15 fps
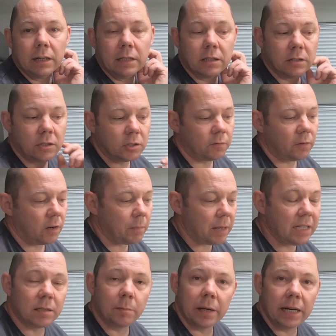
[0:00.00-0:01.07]
This is just for the
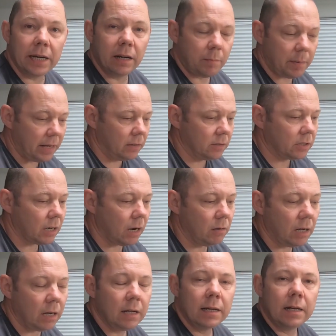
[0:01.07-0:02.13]
B2B and a bit on the
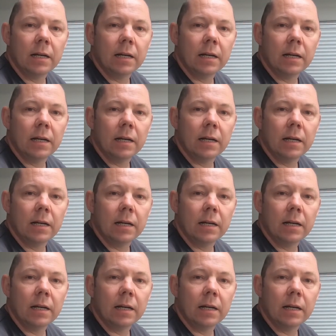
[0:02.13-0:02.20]
solar.